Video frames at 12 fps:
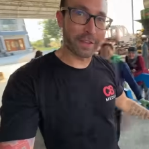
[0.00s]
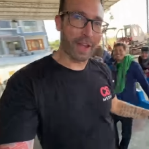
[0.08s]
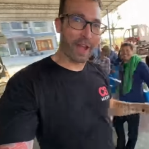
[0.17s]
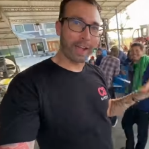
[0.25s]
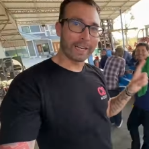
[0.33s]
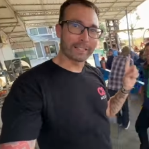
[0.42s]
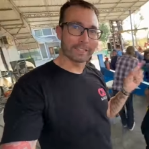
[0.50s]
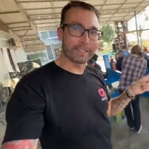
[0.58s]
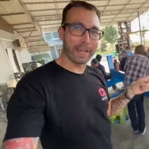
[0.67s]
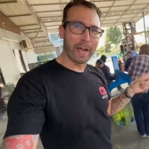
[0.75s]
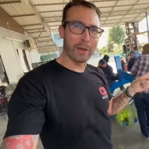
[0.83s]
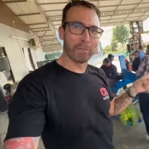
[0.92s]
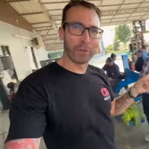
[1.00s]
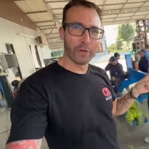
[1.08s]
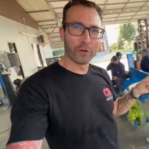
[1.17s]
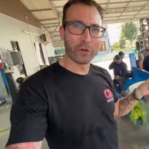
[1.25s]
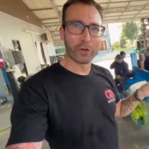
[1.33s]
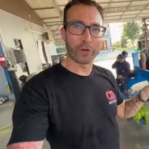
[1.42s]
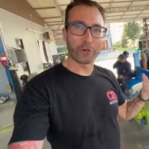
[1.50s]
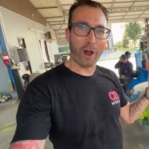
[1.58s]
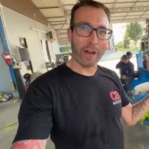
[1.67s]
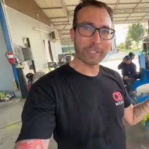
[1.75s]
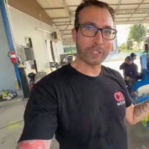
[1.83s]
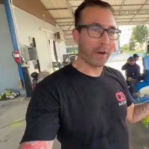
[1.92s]
guys that build
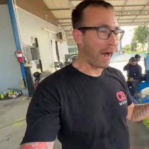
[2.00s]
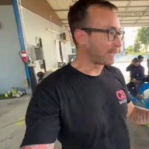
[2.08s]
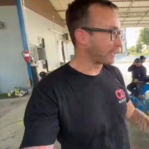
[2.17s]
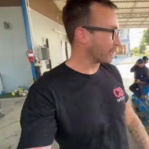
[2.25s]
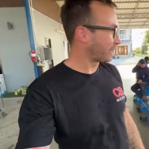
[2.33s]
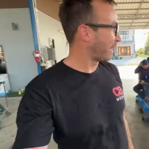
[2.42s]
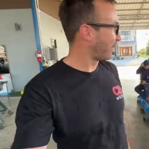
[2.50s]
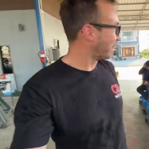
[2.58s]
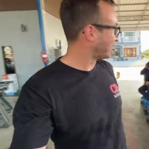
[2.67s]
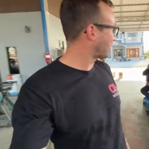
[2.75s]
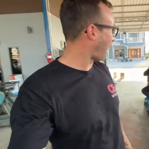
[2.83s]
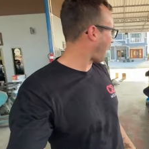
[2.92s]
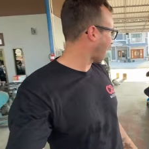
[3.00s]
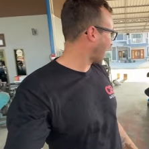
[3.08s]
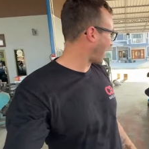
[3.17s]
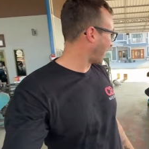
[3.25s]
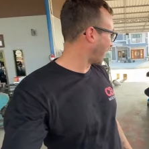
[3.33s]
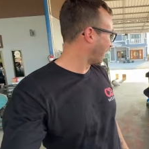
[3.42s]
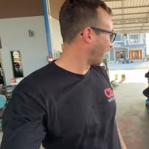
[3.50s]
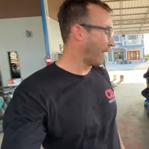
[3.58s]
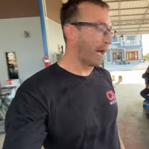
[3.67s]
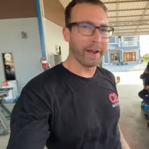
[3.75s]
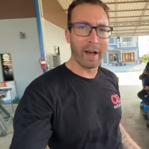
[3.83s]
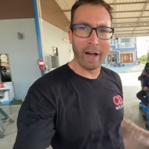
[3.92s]
rice tractors here in Thailand.
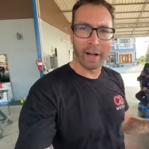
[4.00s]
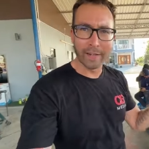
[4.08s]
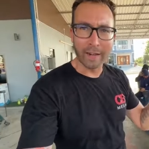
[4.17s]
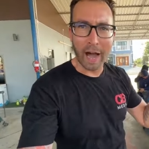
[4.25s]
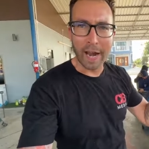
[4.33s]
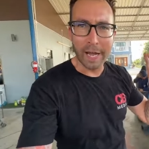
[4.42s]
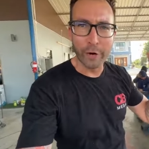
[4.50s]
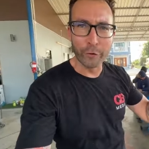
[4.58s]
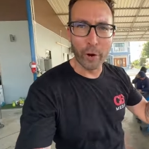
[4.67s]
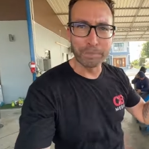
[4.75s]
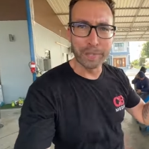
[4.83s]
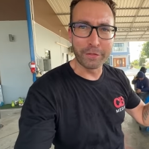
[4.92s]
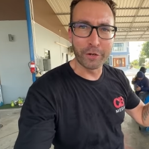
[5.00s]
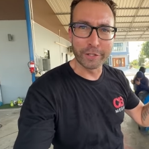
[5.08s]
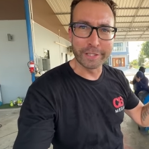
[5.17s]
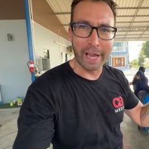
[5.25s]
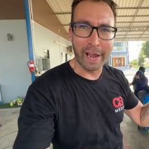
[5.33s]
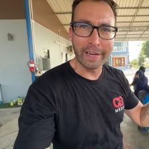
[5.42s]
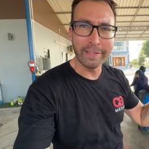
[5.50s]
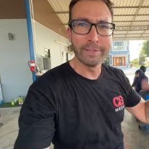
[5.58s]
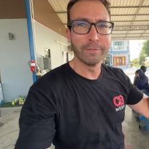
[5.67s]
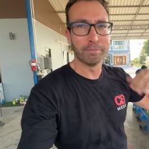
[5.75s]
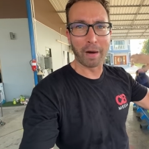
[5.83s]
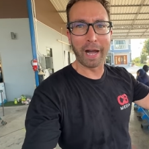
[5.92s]
And uh, I interrupted their day
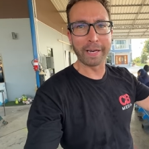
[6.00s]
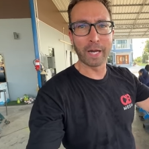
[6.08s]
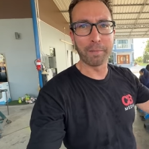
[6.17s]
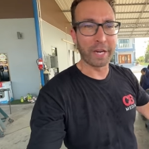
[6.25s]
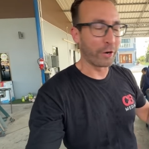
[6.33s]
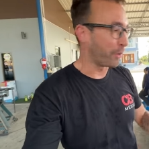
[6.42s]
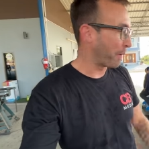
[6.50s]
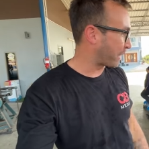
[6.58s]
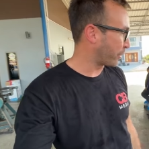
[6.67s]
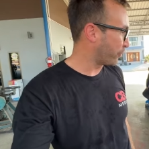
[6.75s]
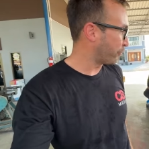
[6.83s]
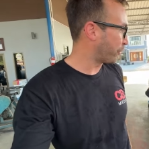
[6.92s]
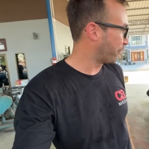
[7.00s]
by coming here to make a YouTube